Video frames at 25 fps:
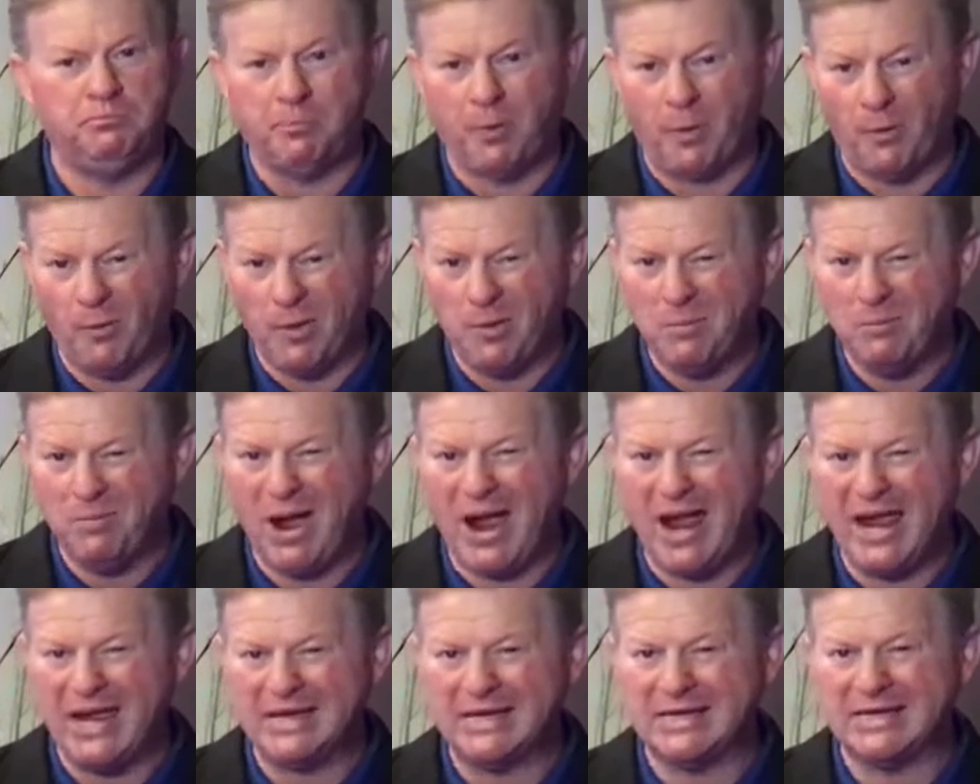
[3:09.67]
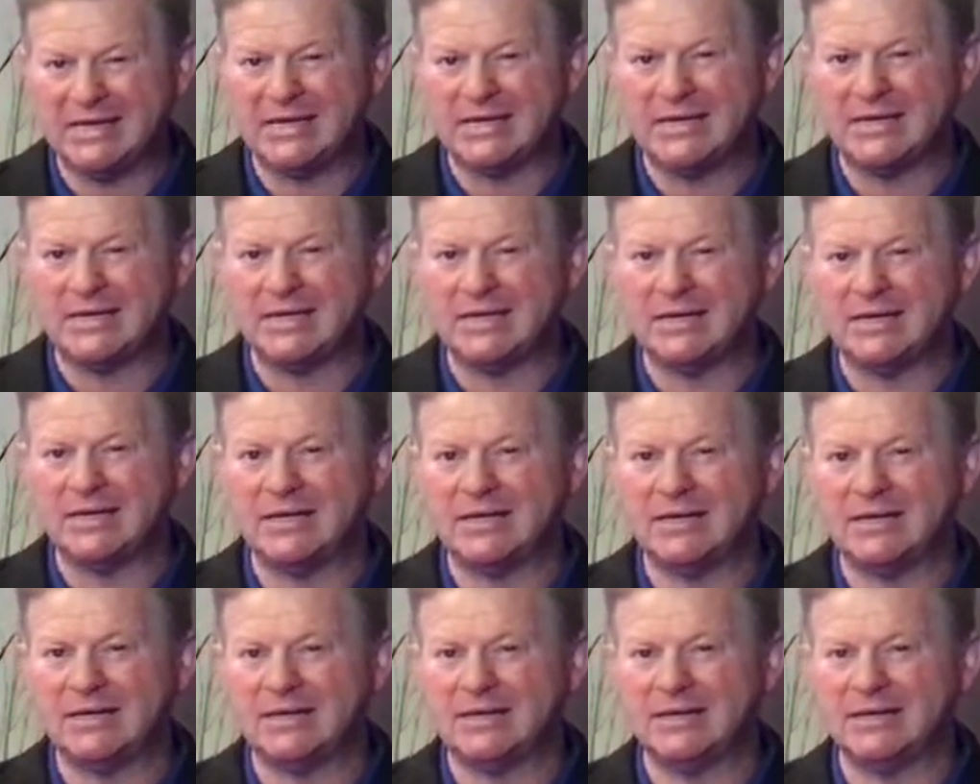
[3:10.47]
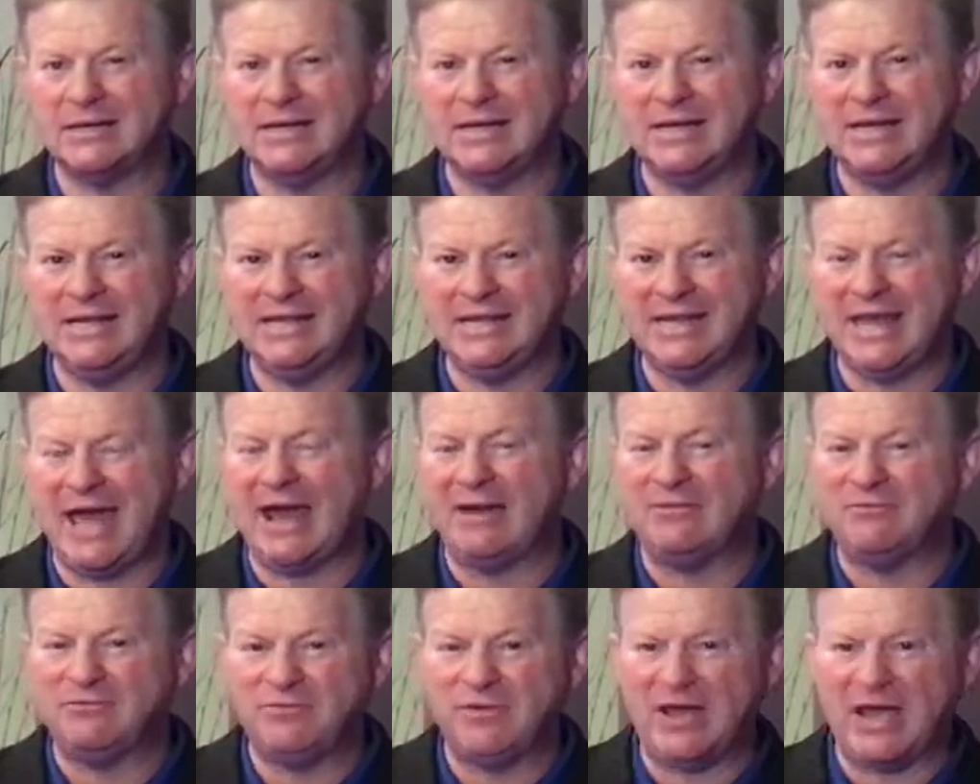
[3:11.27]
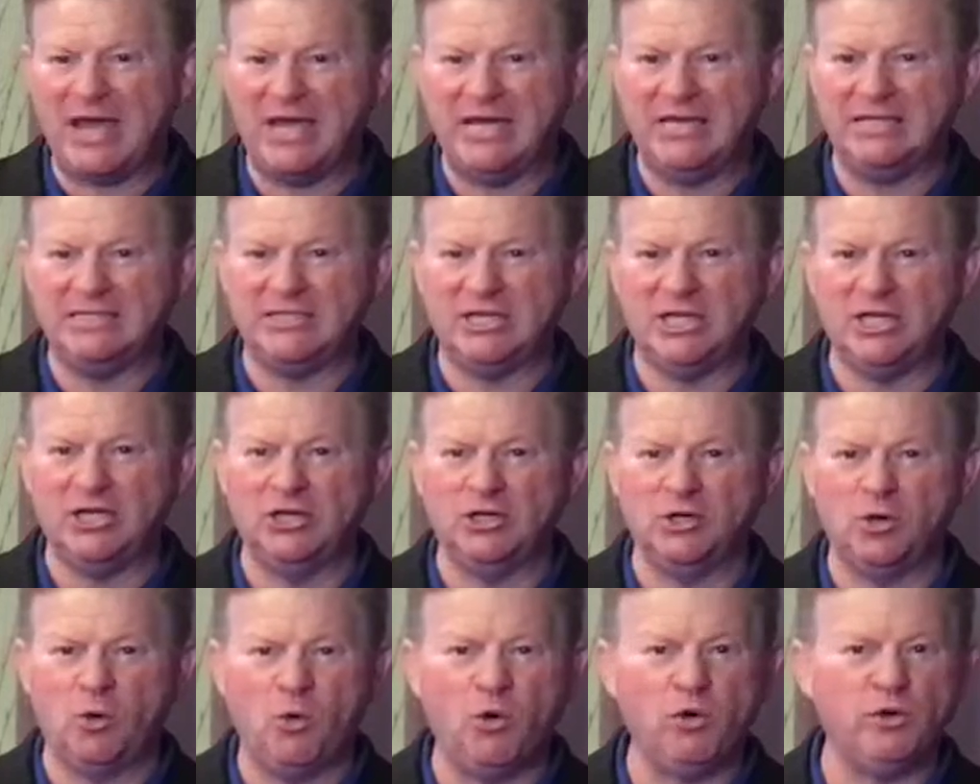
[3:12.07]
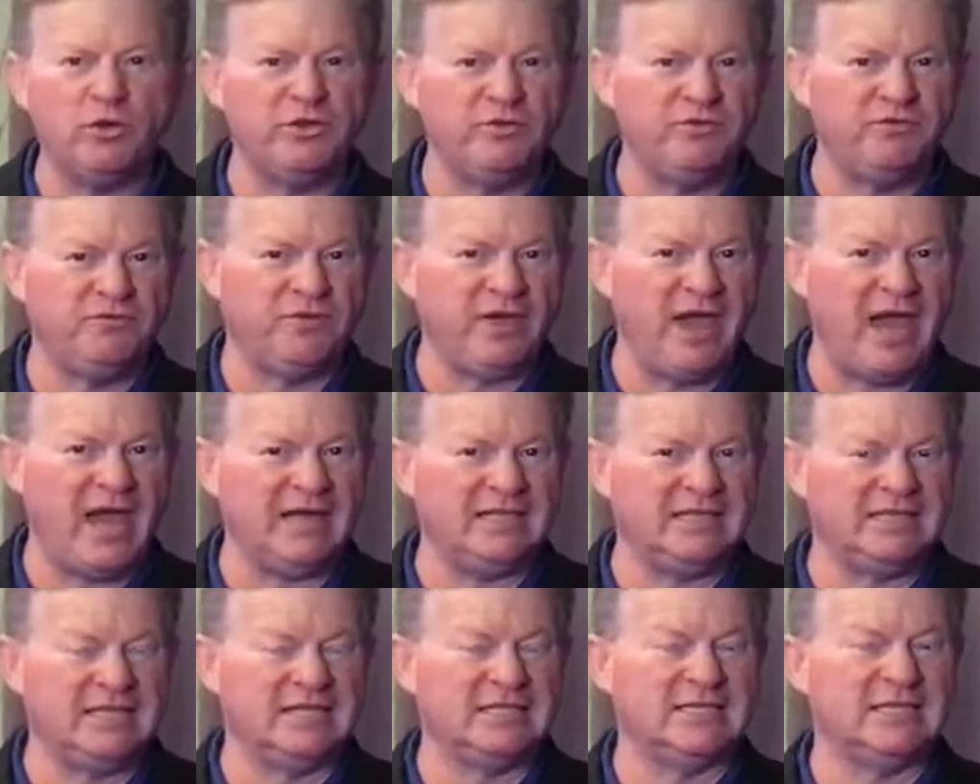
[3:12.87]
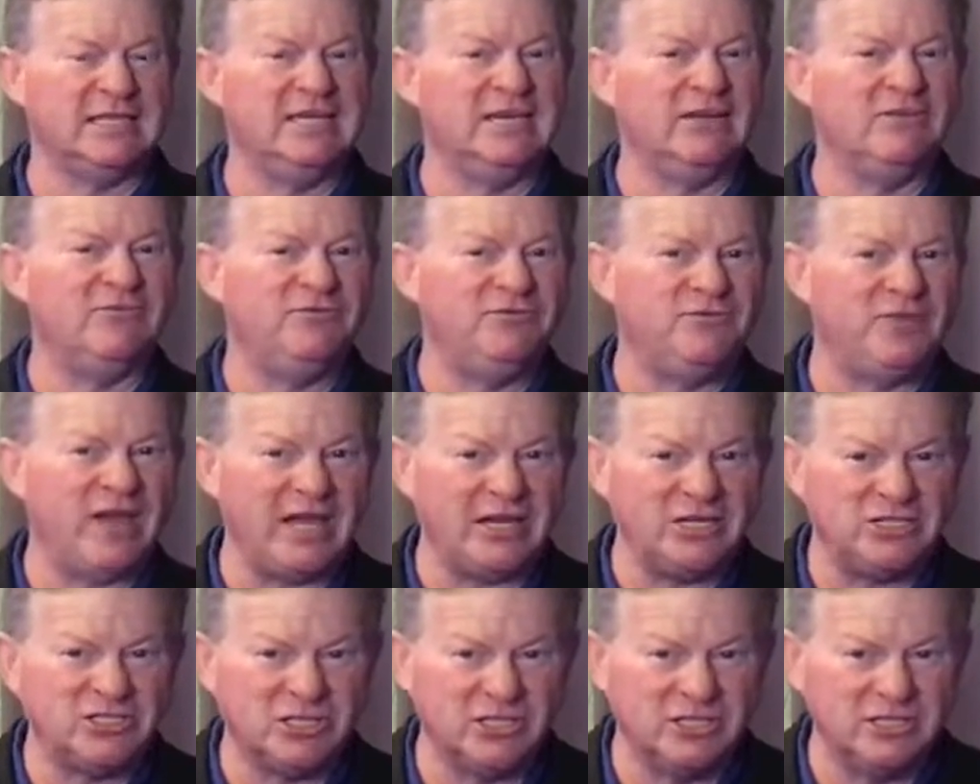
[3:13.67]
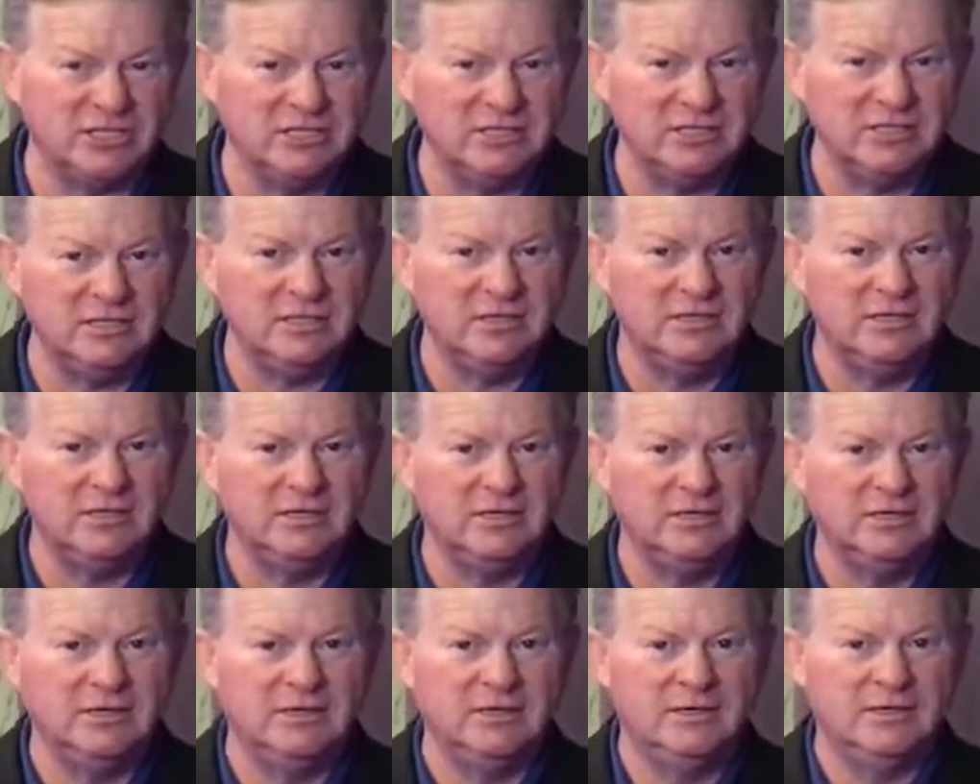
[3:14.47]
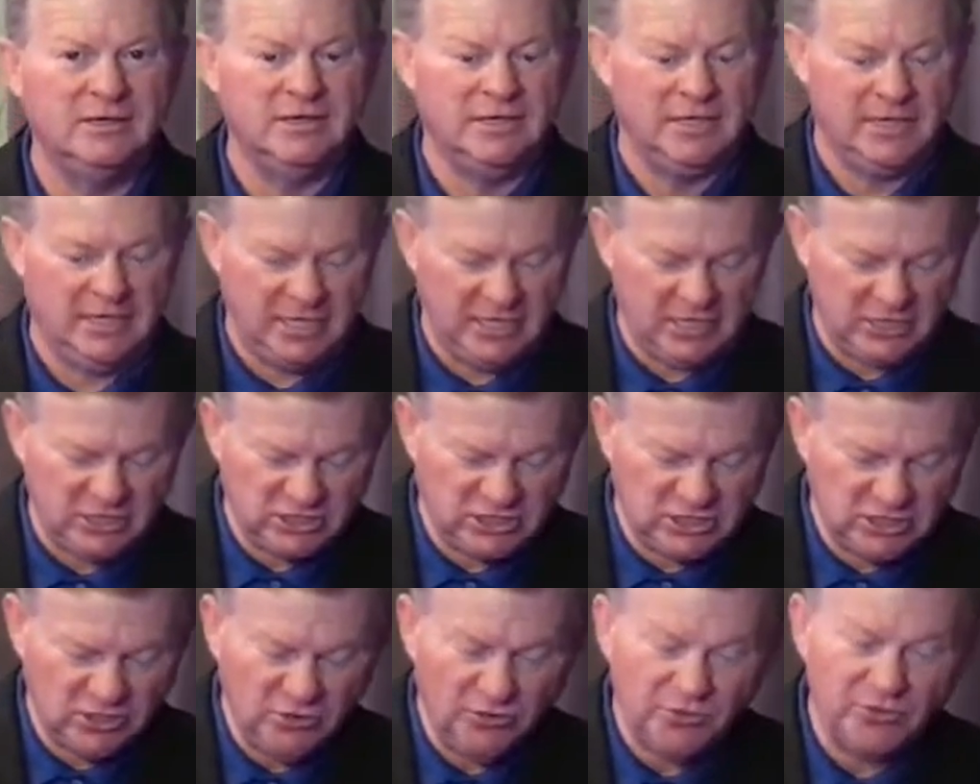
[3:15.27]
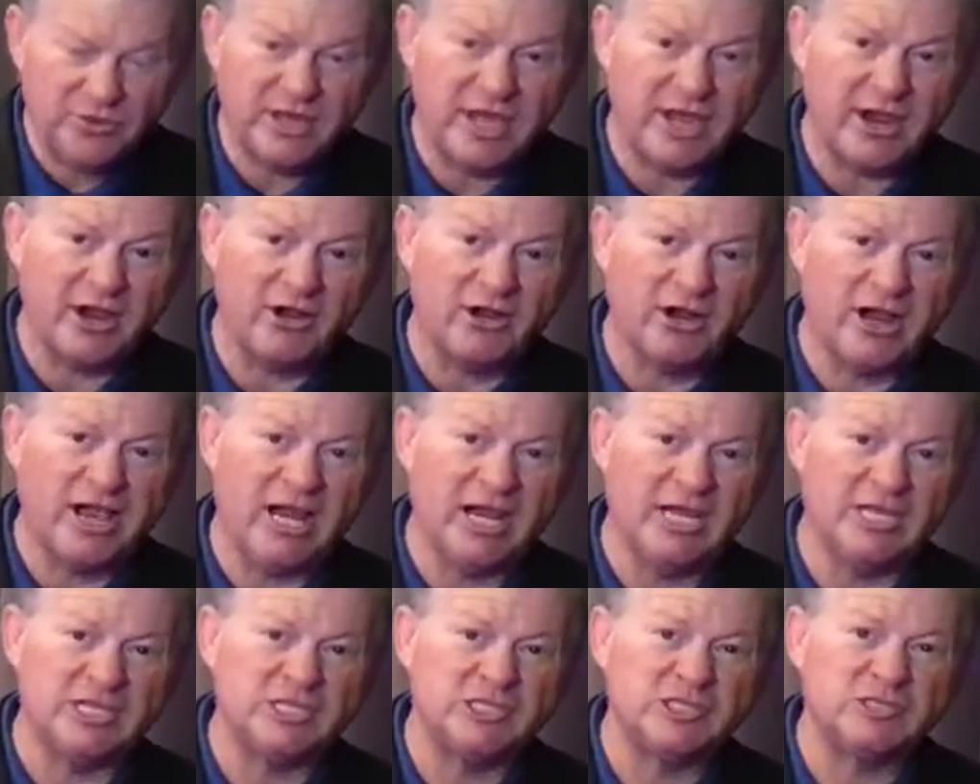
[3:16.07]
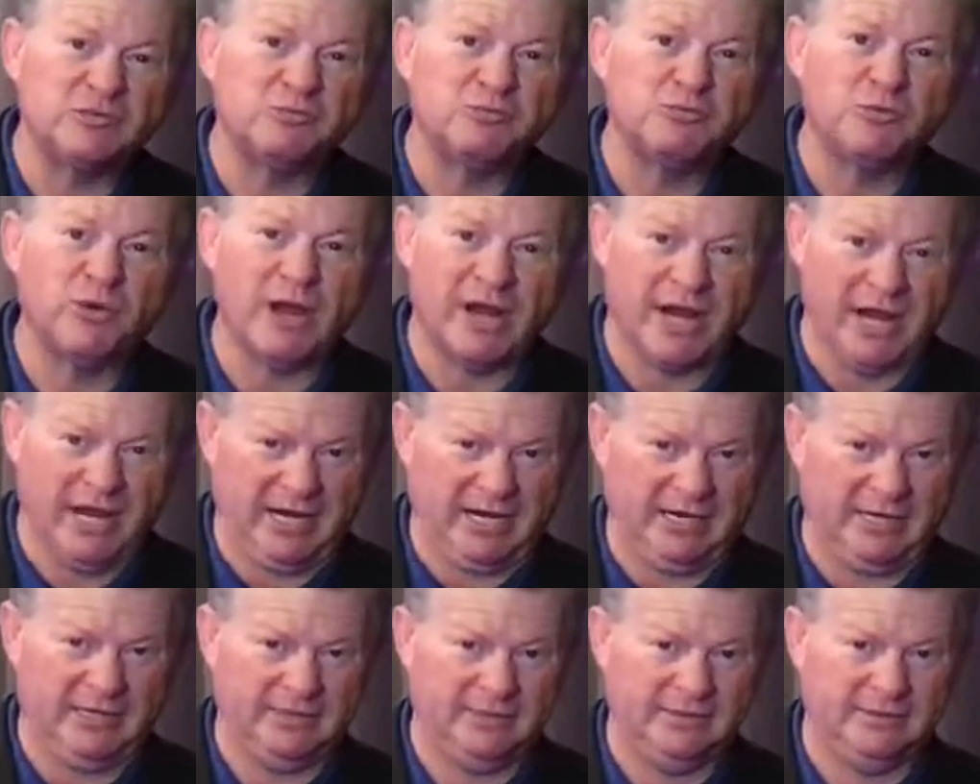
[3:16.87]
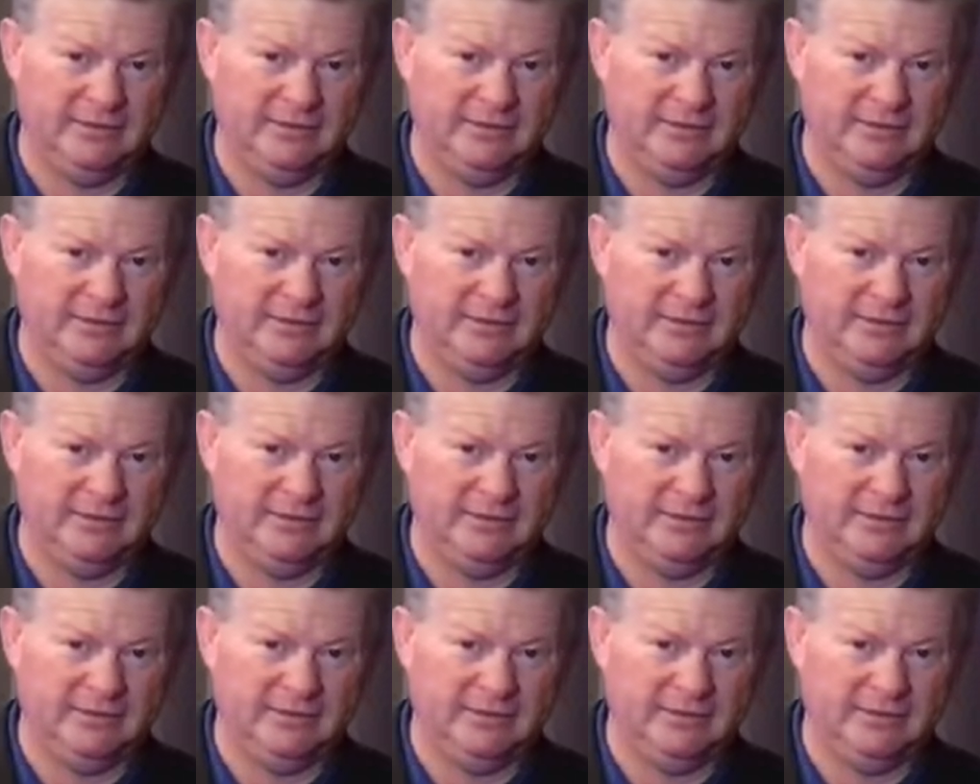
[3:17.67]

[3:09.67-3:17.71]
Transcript: But we might, in that phase, ignore the fact that the infection is still there and it's spreading.